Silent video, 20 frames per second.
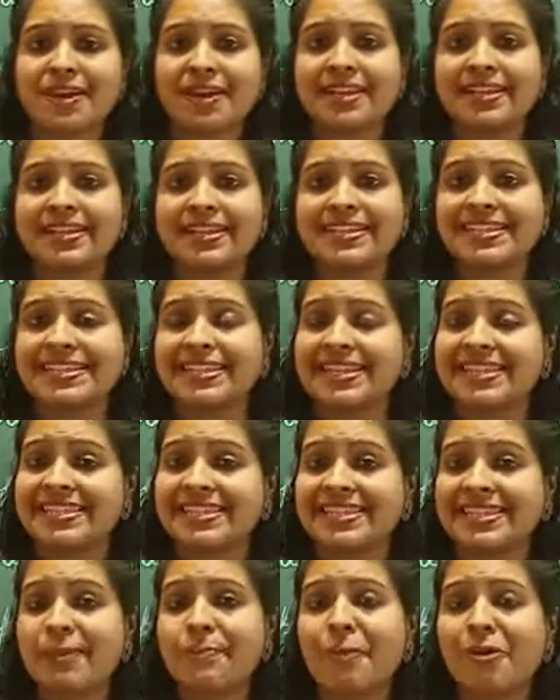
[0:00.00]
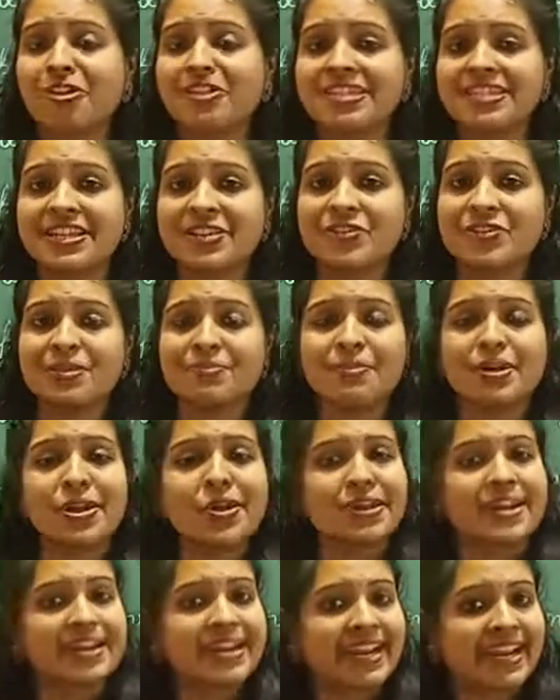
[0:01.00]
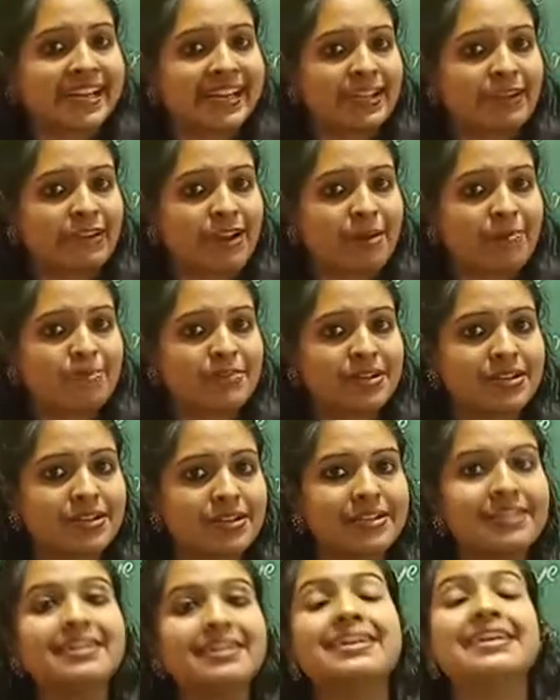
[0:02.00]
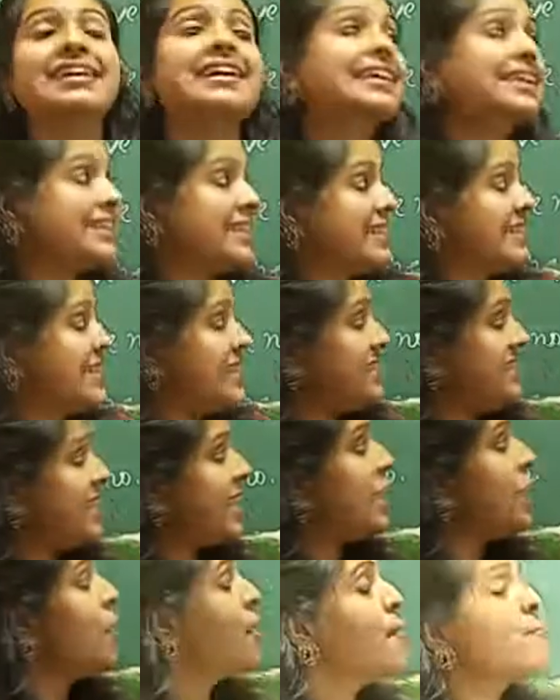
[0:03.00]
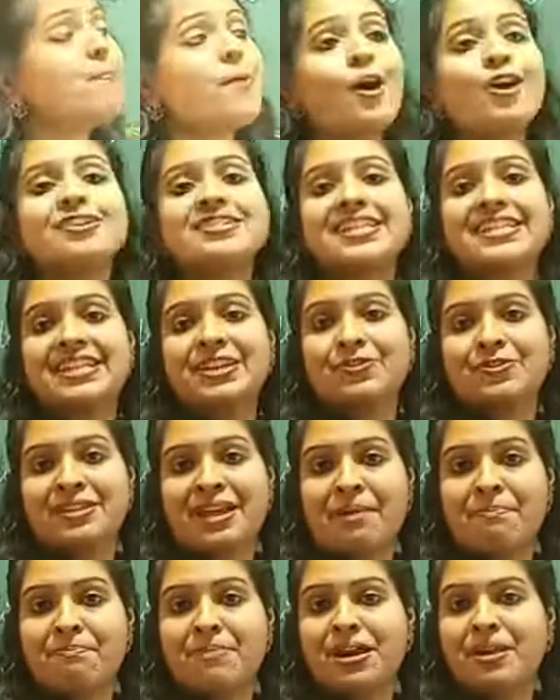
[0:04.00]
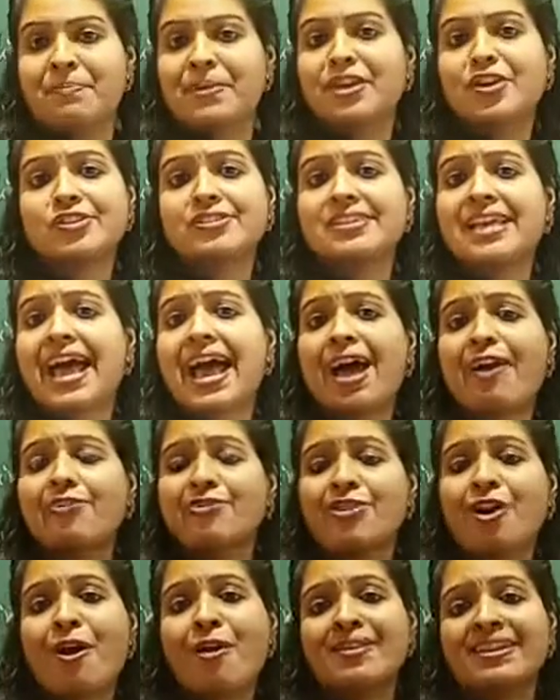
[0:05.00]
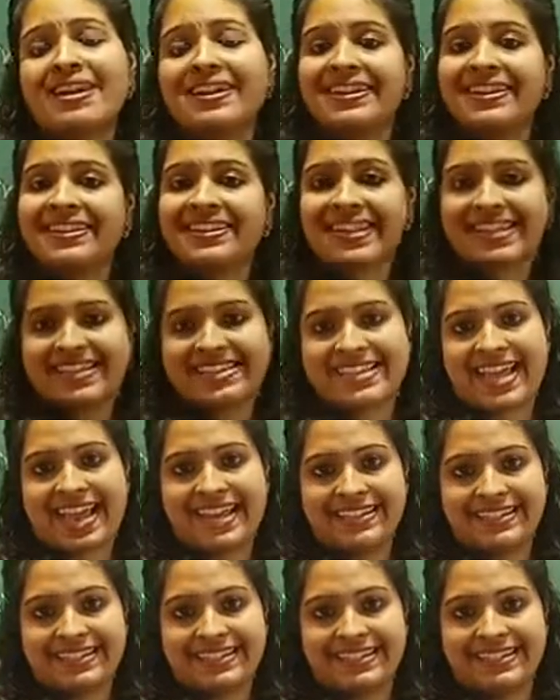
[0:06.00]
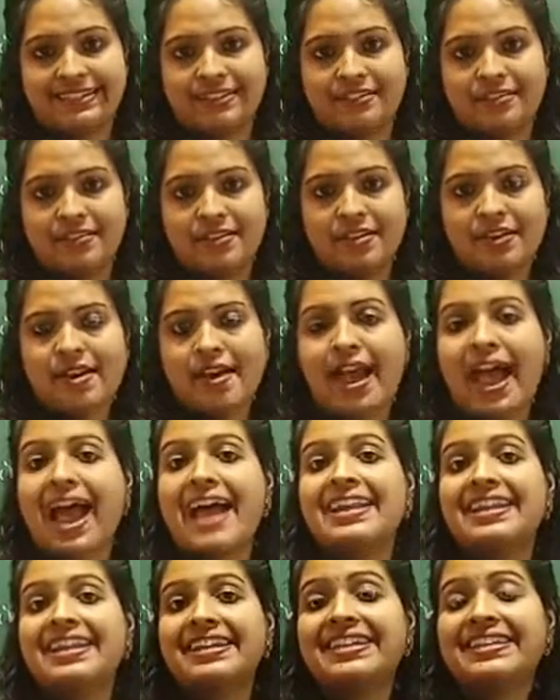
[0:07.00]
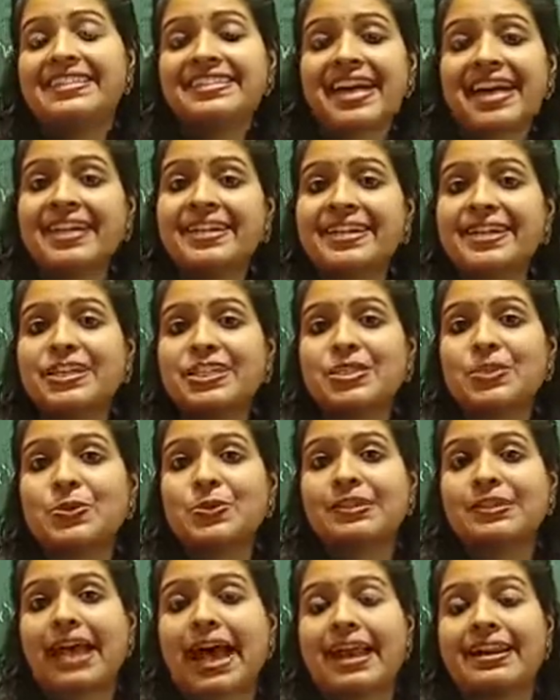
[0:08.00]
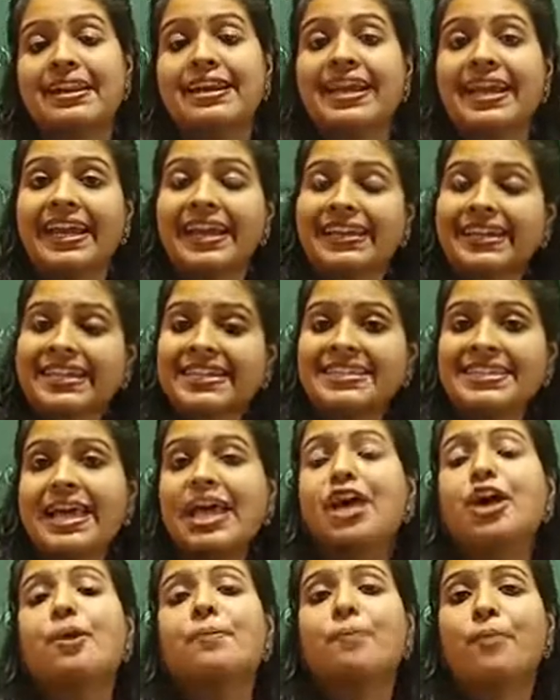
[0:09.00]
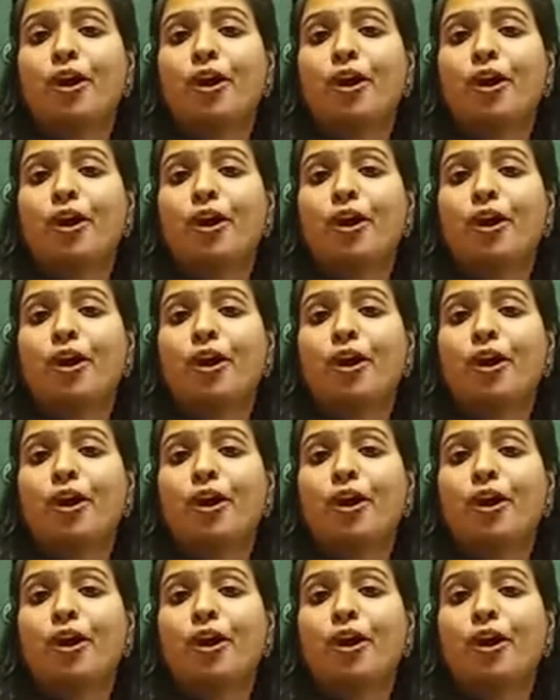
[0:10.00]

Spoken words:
number it is? Is it a positive number or a negative number? This is a positive number because I have not written the sign here. And it is understood that it is a